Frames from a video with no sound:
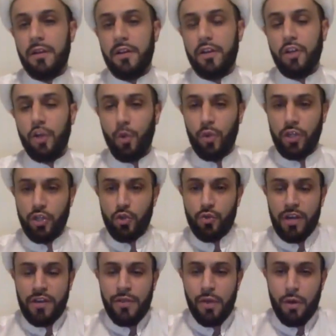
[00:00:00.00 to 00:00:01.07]
You know, when you
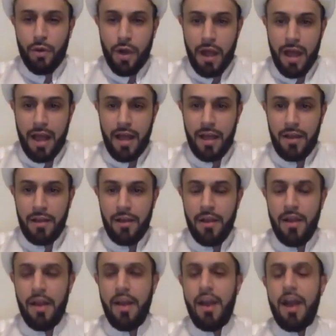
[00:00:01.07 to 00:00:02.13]
read the Quran
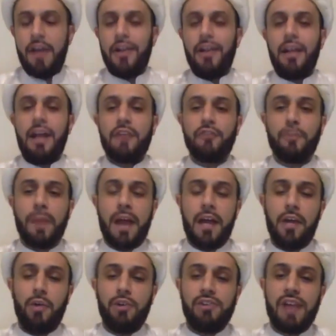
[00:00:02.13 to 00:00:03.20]
and Allah
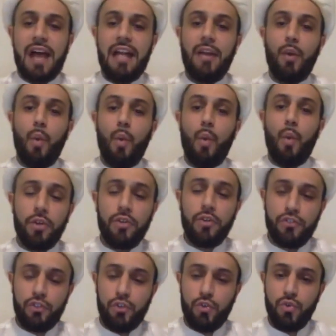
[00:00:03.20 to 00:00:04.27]
subhanahu wa ta'ala
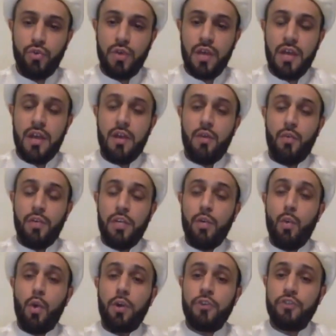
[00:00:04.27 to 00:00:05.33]
warns you, when He
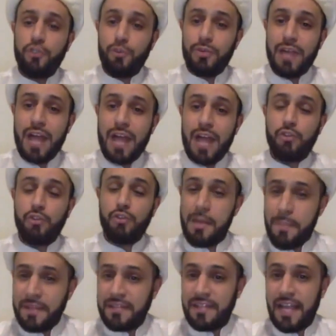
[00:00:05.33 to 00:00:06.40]
warns you not to
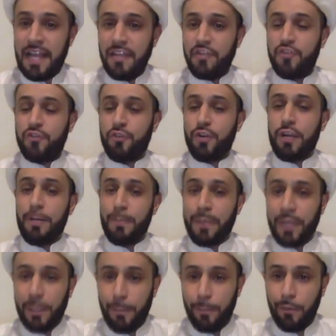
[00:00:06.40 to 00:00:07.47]
imitate
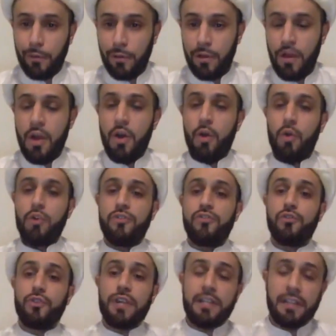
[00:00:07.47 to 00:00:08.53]
certain people
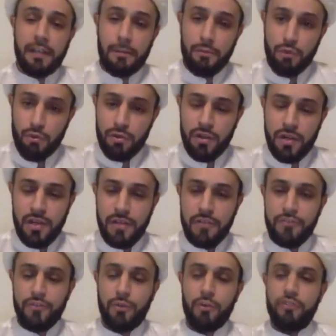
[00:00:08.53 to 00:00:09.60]
or certain
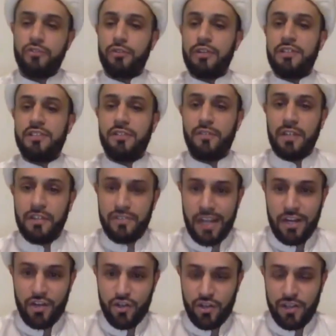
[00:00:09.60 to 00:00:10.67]
communities or certain
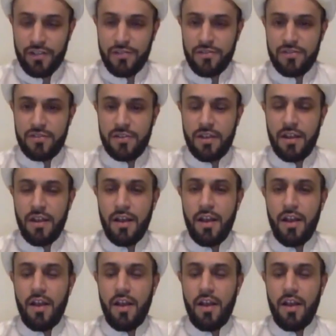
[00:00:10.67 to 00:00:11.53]
civilizations,